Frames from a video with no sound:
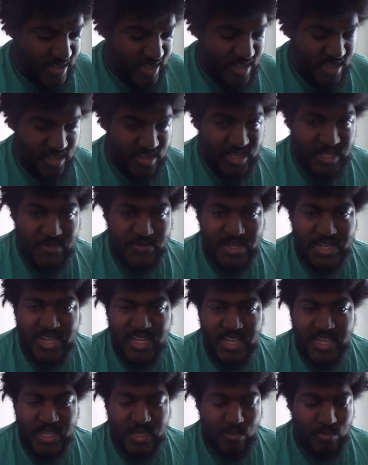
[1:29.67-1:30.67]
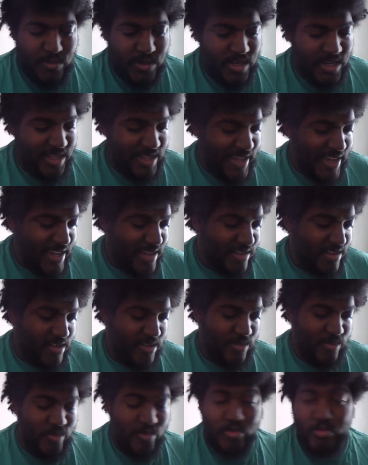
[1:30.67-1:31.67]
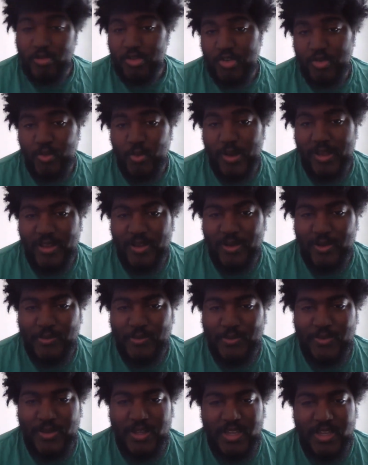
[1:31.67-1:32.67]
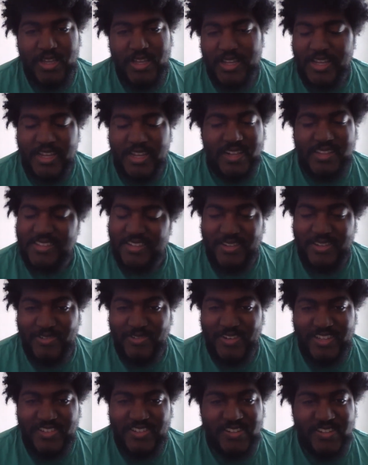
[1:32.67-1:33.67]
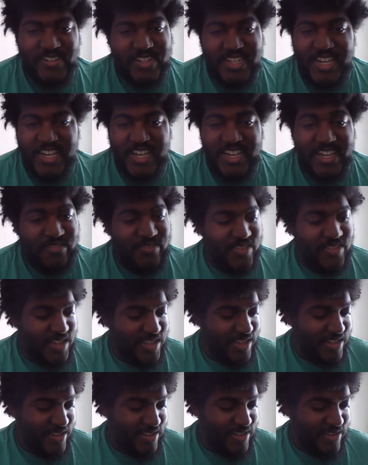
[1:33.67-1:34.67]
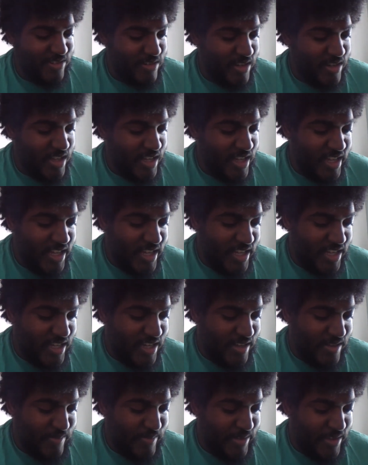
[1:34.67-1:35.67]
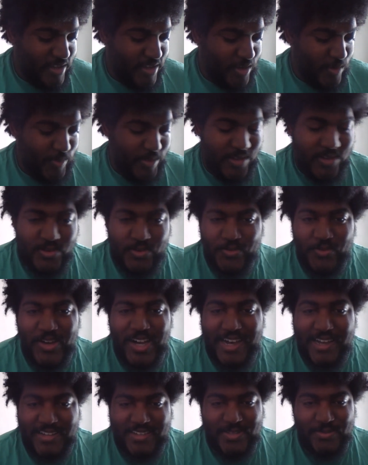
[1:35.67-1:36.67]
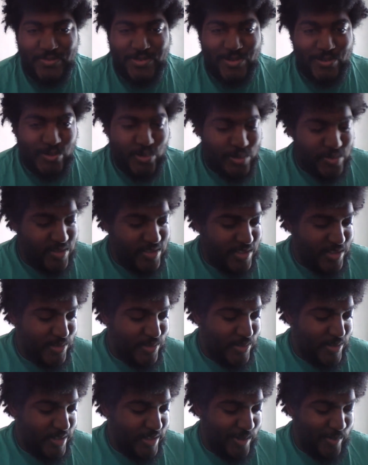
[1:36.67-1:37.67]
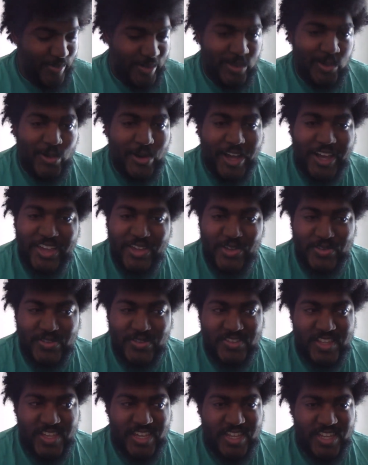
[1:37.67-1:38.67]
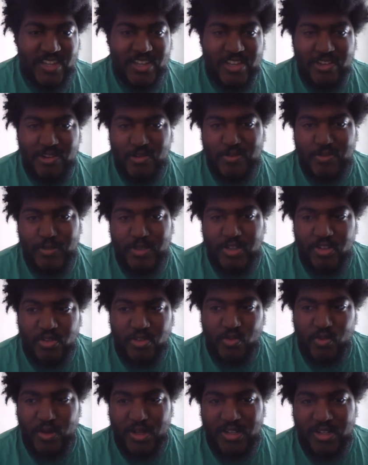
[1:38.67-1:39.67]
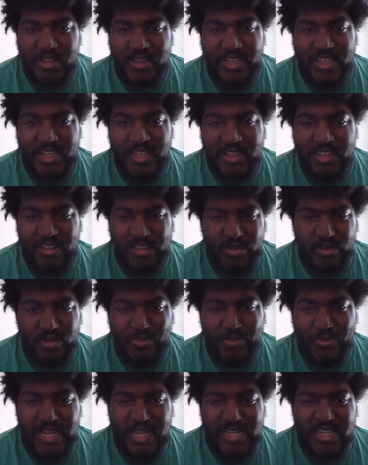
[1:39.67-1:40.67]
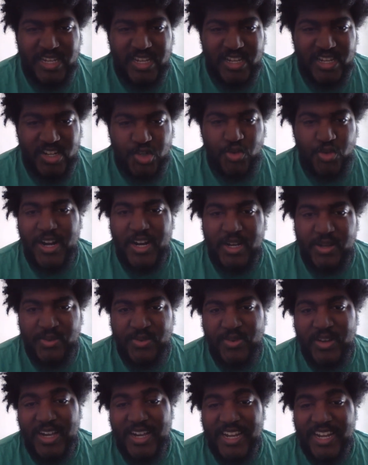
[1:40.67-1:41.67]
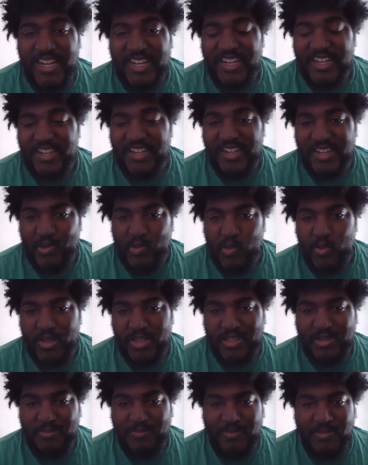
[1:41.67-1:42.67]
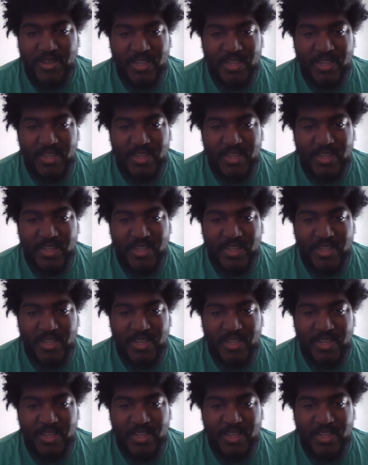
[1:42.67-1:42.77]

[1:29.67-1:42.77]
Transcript: at 11 a.m. in the afternoon or 12. That's noon Eastern time. You know, um, it'll be on Fox, of course. So it'll be Ohio State, who's been struggling a little bit, trying to find their rhythm,